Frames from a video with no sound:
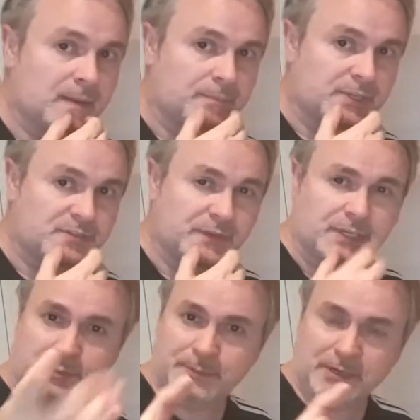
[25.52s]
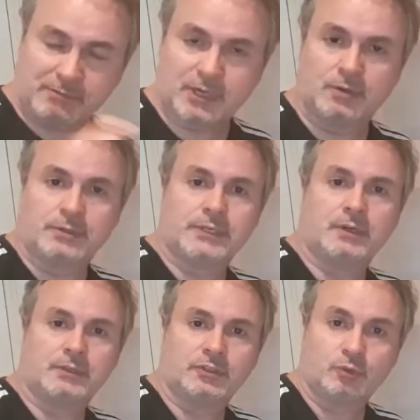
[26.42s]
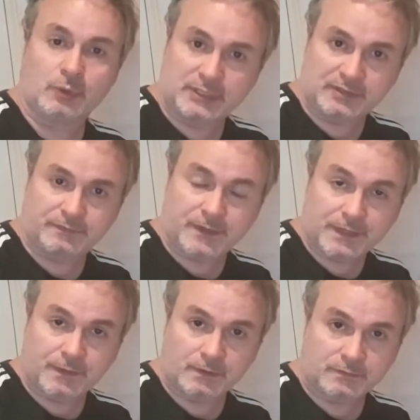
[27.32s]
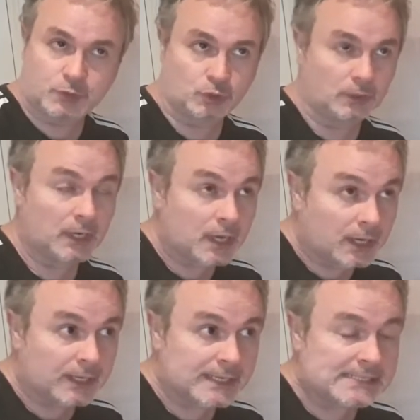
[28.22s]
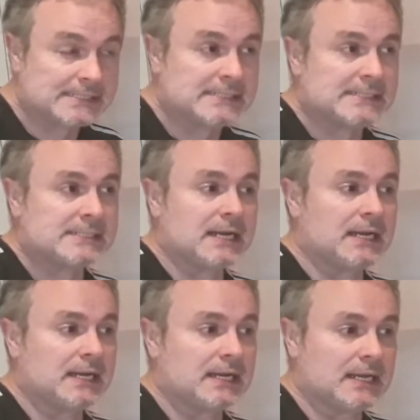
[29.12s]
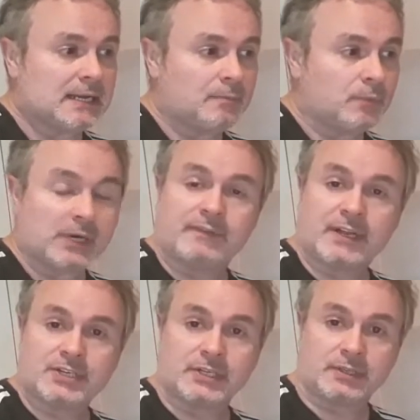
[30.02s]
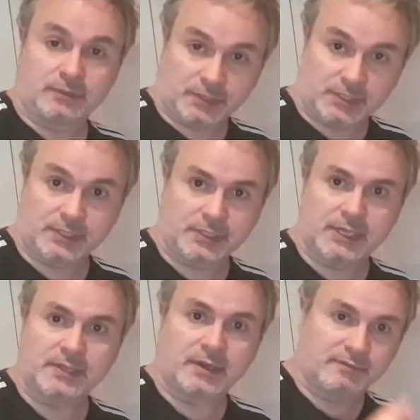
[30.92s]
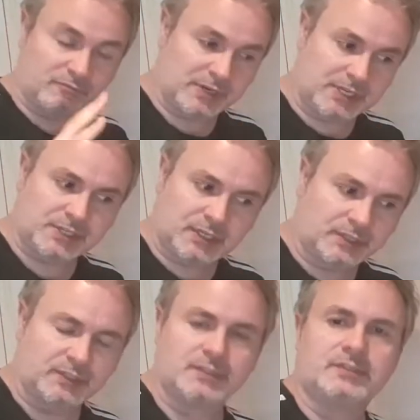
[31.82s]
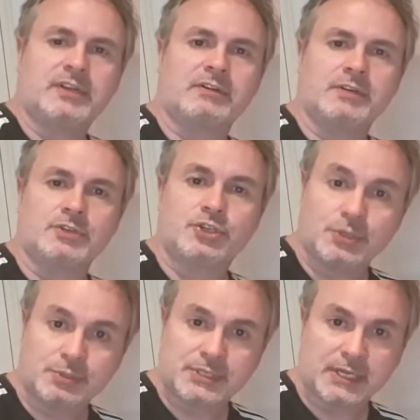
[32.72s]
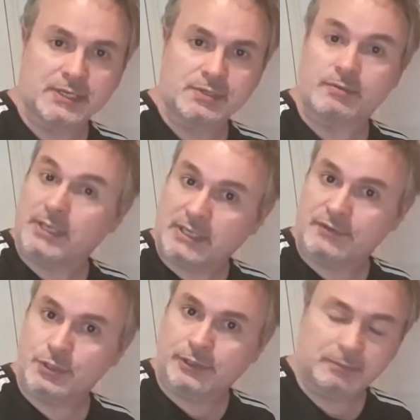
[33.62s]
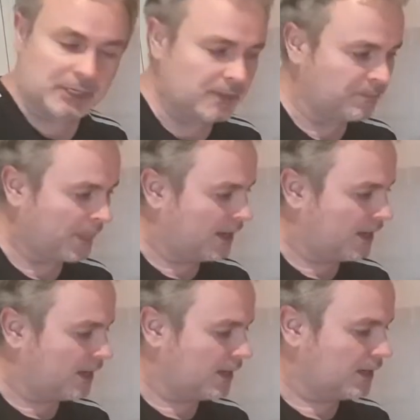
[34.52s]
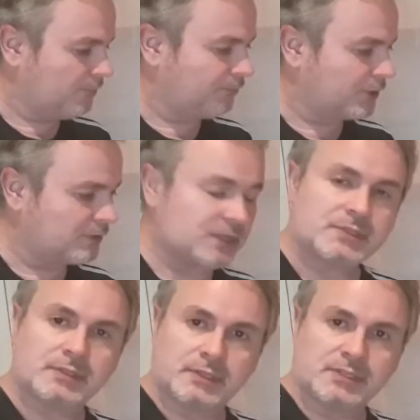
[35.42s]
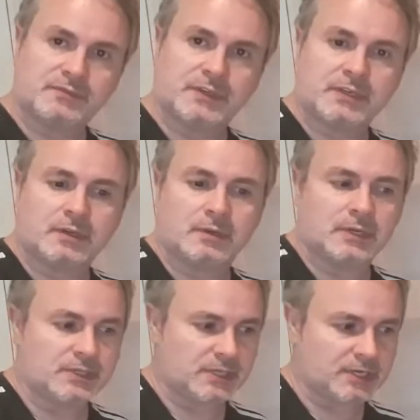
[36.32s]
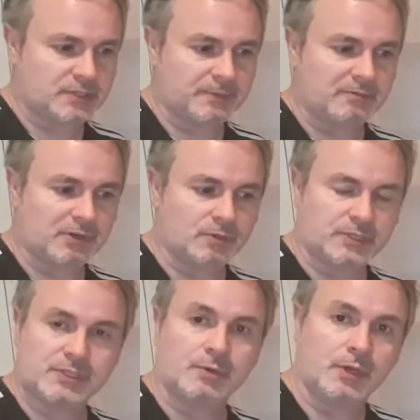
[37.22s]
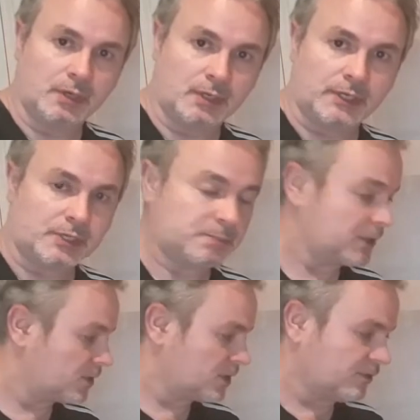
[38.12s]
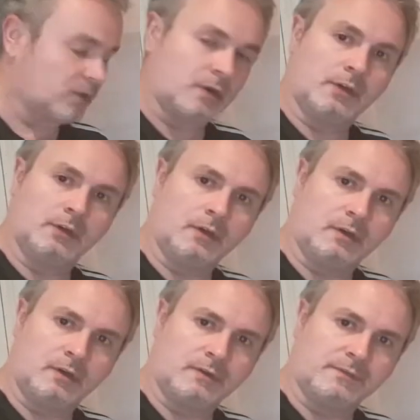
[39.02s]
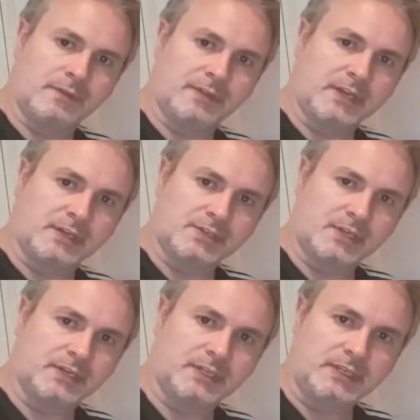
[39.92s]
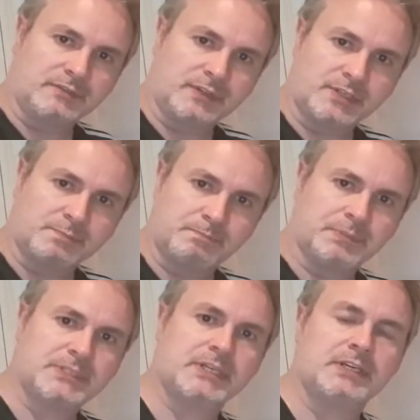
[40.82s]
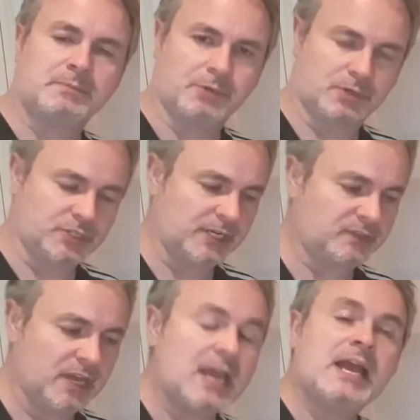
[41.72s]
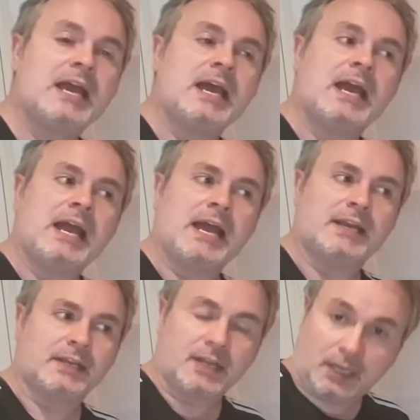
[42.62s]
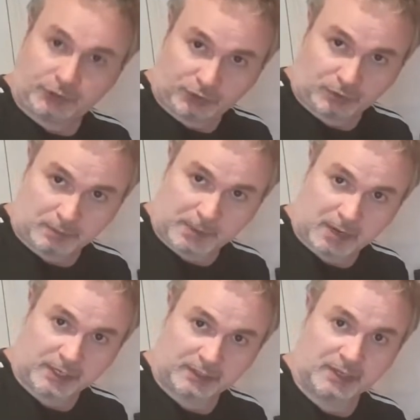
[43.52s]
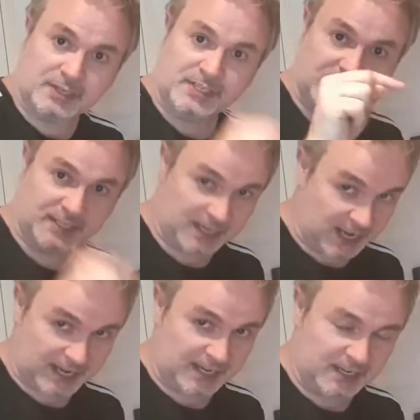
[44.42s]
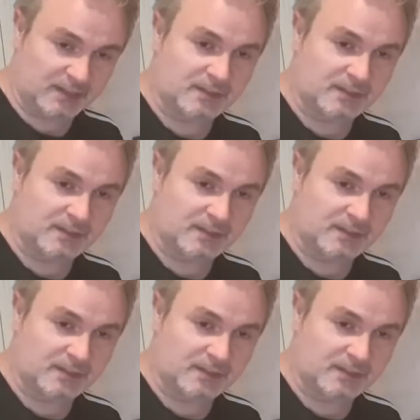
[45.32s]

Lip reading: this video is being recorded on the 25th of July. When this is the day that I've restarted Terry on Tuesday, so thank you for joining me. The reason this video is actually being recorded so early is because I've got a lot of the things that I need for this particular project, and I can't talk about it today.